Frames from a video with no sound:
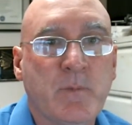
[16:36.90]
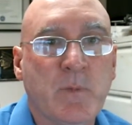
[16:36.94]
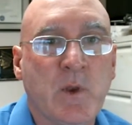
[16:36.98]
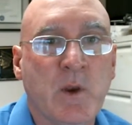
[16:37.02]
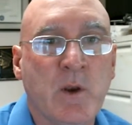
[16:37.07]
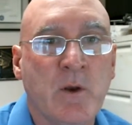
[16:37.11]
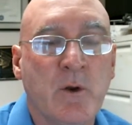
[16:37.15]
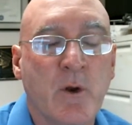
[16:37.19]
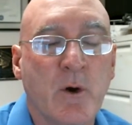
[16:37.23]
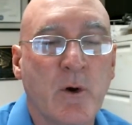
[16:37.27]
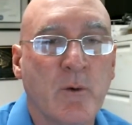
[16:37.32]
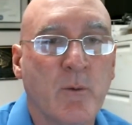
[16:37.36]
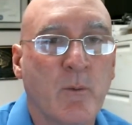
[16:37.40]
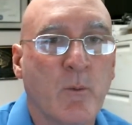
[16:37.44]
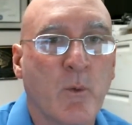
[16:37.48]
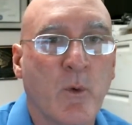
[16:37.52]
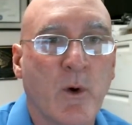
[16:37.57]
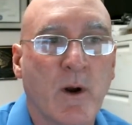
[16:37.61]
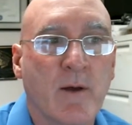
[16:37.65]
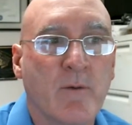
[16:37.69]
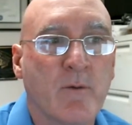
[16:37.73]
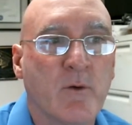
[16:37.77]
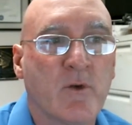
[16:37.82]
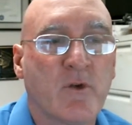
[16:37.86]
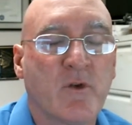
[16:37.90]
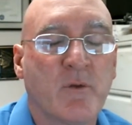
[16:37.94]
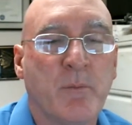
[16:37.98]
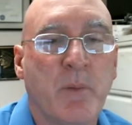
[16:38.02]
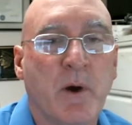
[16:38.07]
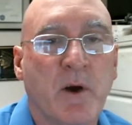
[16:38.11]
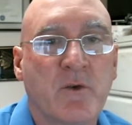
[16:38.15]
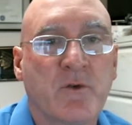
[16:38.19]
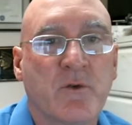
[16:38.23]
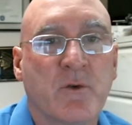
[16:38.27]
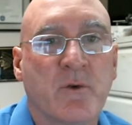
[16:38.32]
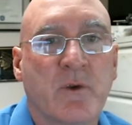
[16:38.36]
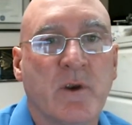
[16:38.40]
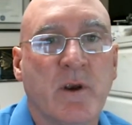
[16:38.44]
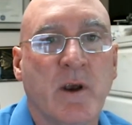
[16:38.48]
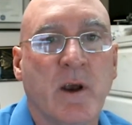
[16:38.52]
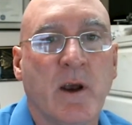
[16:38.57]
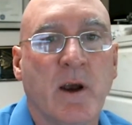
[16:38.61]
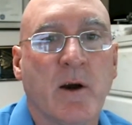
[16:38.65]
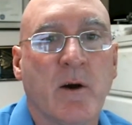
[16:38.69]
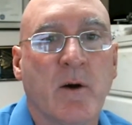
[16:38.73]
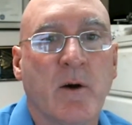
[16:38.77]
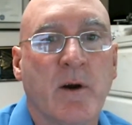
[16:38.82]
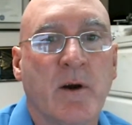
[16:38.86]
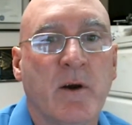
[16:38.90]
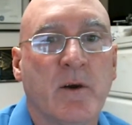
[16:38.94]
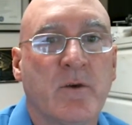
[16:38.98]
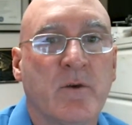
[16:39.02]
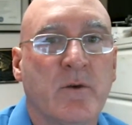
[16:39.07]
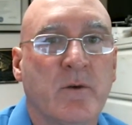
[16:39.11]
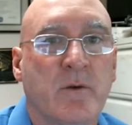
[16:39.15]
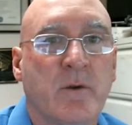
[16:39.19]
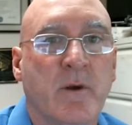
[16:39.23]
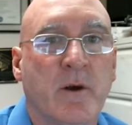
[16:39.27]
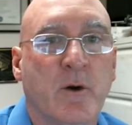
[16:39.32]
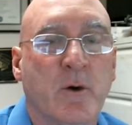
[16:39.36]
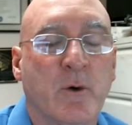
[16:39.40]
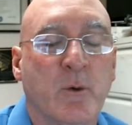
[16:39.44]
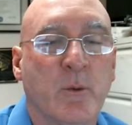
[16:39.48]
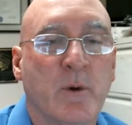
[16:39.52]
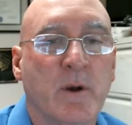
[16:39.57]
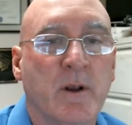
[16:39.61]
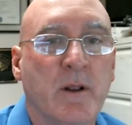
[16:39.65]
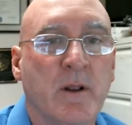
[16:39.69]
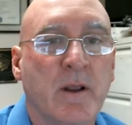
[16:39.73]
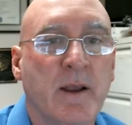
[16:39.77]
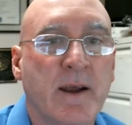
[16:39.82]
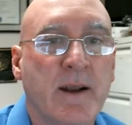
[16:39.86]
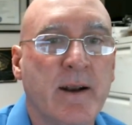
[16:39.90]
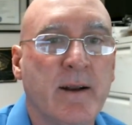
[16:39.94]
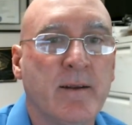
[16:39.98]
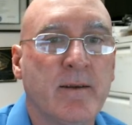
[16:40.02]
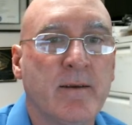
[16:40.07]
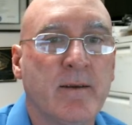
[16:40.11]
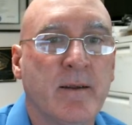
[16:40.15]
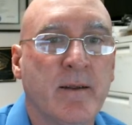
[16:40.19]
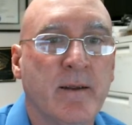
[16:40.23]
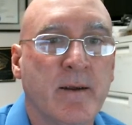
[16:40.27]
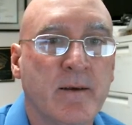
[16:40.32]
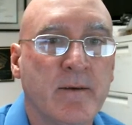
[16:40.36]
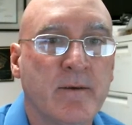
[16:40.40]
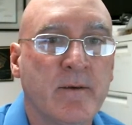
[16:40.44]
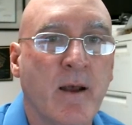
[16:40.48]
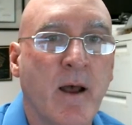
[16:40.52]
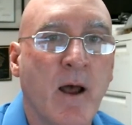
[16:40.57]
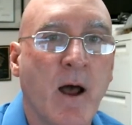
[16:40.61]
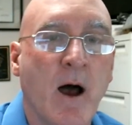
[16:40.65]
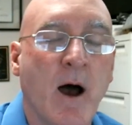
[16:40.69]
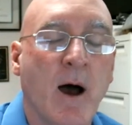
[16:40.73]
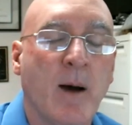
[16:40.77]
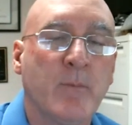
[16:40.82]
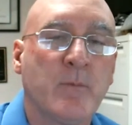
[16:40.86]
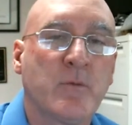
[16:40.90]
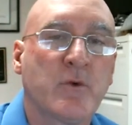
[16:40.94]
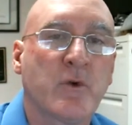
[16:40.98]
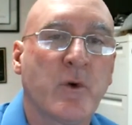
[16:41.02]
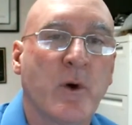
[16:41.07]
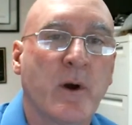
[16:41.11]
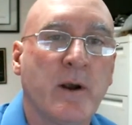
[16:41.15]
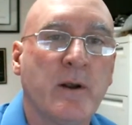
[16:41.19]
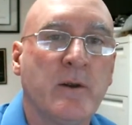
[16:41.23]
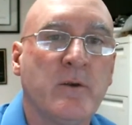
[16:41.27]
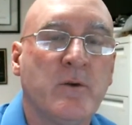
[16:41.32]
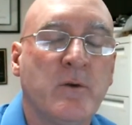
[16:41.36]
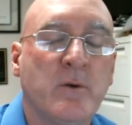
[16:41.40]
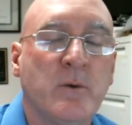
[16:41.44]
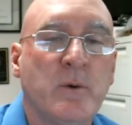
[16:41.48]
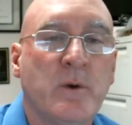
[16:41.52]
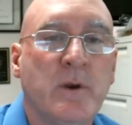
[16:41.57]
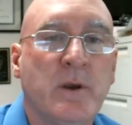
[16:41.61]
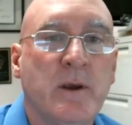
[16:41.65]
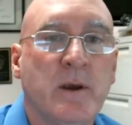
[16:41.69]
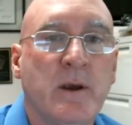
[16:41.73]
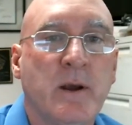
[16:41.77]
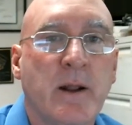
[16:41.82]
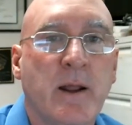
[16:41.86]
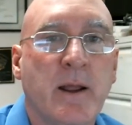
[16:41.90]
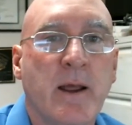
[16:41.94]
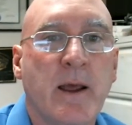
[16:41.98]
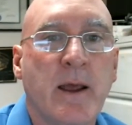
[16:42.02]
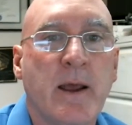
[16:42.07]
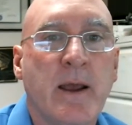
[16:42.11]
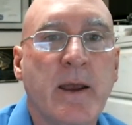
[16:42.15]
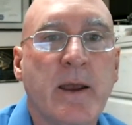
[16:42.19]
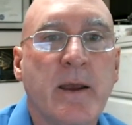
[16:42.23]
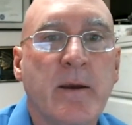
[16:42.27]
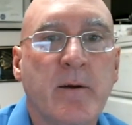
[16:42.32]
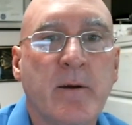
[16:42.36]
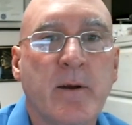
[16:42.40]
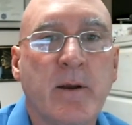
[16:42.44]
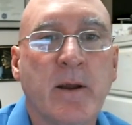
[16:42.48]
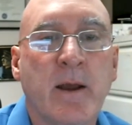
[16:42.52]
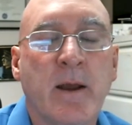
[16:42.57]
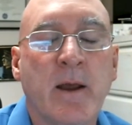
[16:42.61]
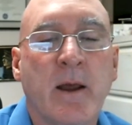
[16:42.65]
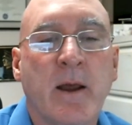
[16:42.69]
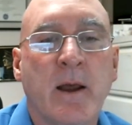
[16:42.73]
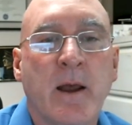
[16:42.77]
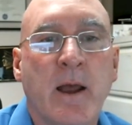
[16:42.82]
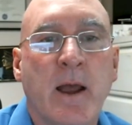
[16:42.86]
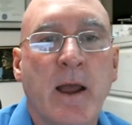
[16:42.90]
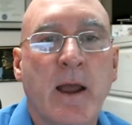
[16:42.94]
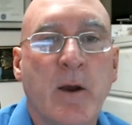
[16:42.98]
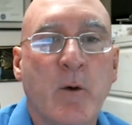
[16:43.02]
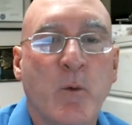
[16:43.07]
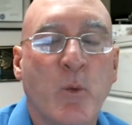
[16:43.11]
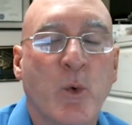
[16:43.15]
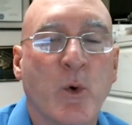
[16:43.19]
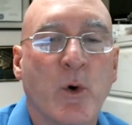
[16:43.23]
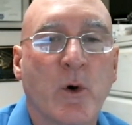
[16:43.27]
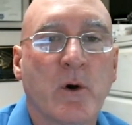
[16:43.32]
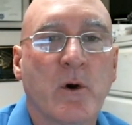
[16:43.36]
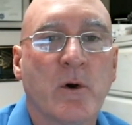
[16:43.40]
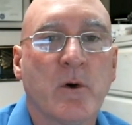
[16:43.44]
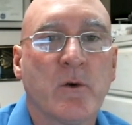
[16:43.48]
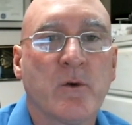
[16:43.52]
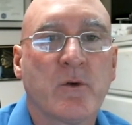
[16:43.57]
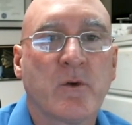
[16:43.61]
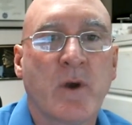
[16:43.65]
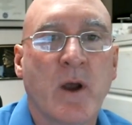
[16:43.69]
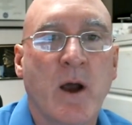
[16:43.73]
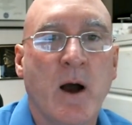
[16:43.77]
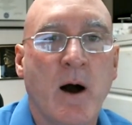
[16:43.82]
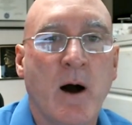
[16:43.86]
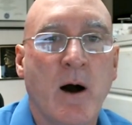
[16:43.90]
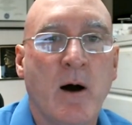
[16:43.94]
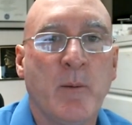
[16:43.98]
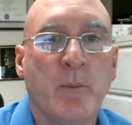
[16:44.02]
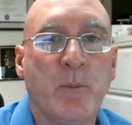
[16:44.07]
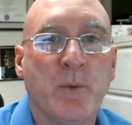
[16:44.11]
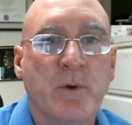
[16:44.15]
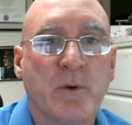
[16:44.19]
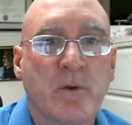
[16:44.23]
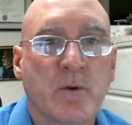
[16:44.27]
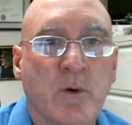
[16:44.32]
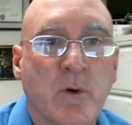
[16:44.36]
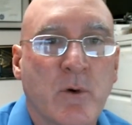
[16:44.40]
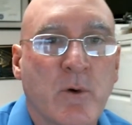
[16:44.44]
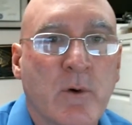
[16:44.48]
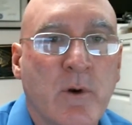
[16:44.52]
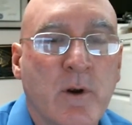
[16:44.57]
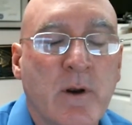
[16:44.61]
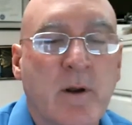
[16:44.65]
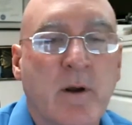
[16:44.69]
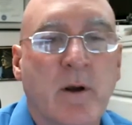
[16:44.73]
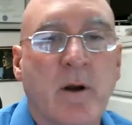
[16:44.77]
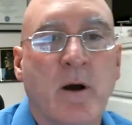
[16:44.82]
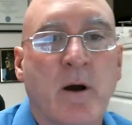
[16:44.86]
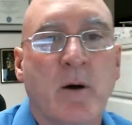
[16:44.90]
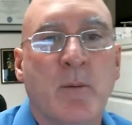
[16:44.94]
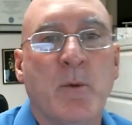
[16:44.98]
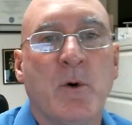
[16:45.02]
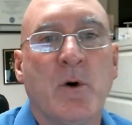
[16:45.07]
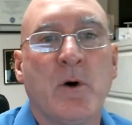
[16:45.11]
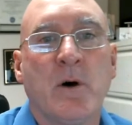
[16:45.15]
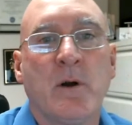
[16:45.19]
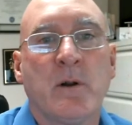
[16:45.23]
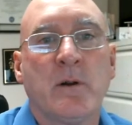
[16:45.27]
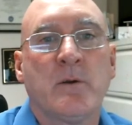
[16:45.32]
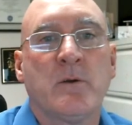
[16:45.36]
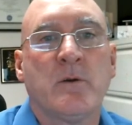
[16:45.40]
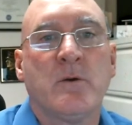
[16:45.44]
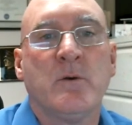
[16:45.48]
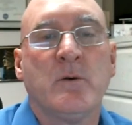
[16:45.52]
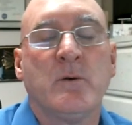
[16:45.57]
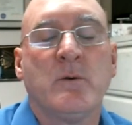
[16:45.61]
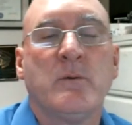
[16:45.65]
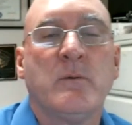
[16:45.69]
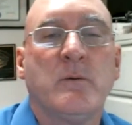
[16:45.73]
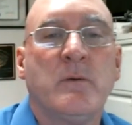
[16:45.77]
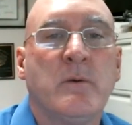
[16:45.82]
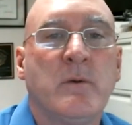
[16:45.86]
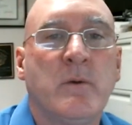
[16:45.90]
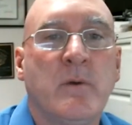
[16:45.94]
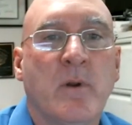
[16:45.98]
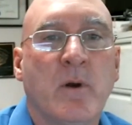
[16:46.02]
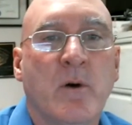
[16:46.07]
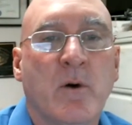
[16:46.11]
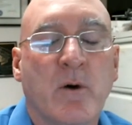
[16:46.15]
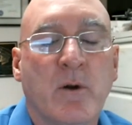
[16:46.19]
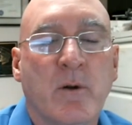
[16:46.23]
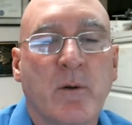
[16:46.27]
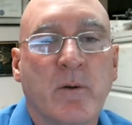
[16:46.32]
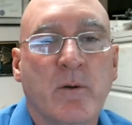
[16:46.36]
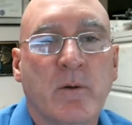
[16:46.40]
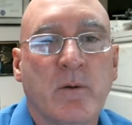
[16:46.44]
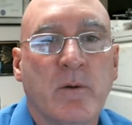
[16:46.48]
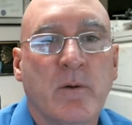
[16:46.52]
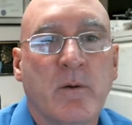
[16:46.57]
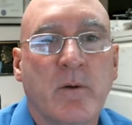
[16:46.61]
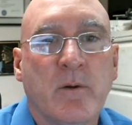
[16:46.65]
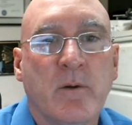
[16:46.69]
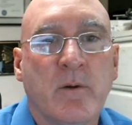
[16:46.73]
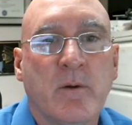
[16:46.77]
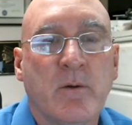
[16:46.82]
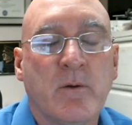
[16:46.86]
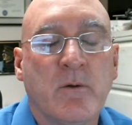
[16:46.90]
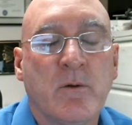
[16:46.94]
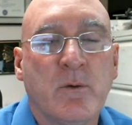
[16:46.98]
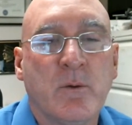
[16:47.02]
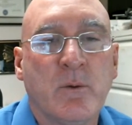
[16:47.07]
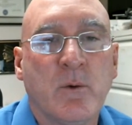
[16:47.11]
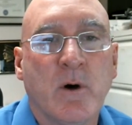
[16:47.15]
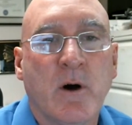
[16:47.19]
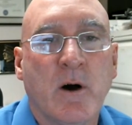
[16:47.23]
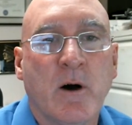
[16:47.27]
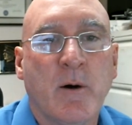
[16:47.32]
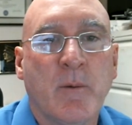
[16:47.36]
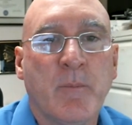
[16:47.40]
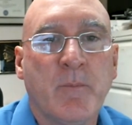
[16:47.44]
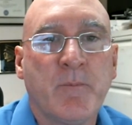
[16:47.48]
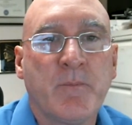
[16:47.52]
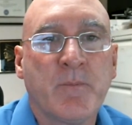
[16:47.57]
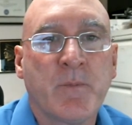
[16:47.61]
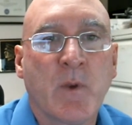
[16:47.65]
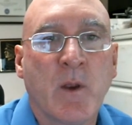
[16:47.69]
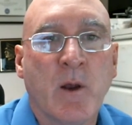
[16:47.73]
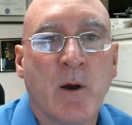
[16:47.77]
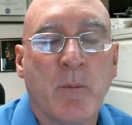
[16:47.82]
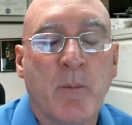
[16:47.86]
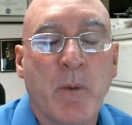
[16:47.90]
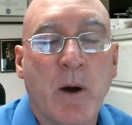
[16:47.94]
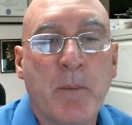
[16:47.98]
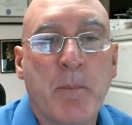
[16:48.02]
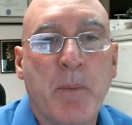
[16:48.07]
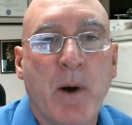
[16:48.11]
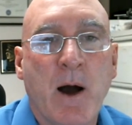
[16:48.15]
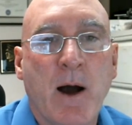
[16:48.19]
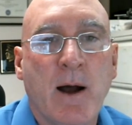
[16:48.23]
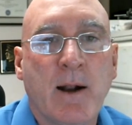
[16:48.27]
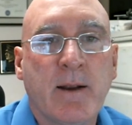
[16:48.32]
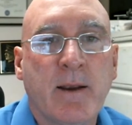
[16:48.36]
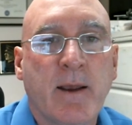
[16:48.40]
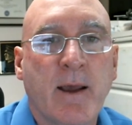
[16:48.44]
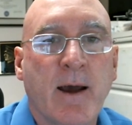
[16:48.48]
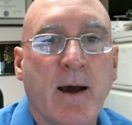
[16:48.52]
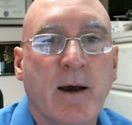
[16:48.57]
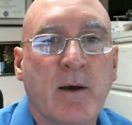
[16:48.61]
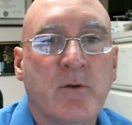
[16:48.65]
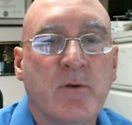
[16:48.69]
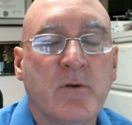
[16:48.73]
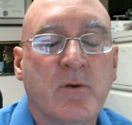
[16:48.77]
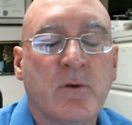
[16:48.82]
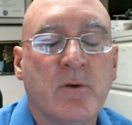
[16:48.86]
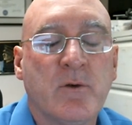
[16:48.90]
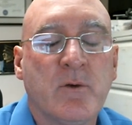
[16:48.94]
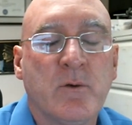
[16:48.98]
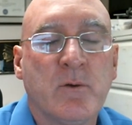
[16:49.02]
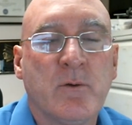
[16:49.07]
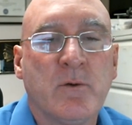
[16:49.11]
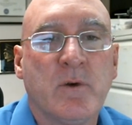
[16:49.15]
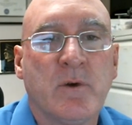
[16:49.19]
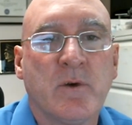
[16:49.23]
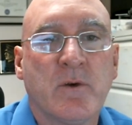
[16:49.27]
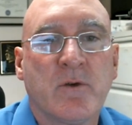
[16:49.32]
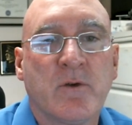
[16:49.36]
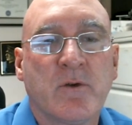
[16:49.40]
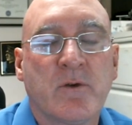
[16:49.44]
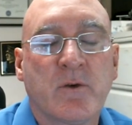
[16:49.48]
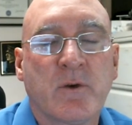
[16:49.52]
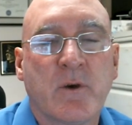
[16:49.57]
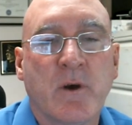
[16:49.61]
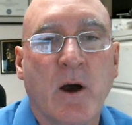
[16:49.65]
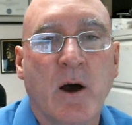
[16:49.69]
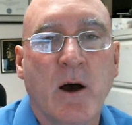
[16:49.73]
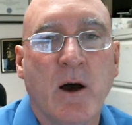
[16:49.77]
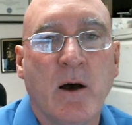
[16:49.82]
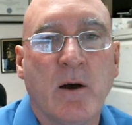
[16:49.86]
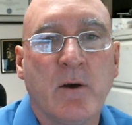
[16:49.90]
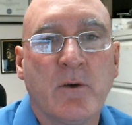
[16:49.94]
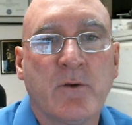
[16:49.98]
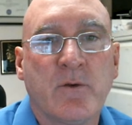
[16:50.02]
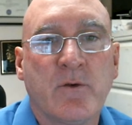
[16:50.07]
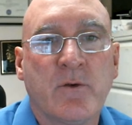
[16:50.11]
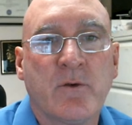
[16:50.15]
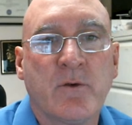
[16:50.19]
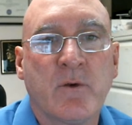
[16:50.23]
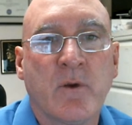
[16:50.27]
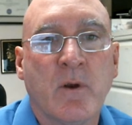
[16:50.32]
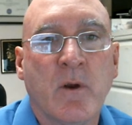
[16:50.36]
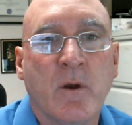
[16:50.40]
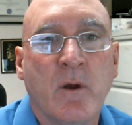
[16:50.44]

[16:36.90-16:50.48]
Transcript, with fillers: you know whatever specialty areas that are related to this. I'm trying to get a a workers' comp attorney to come on to on to um, my podcast to discuss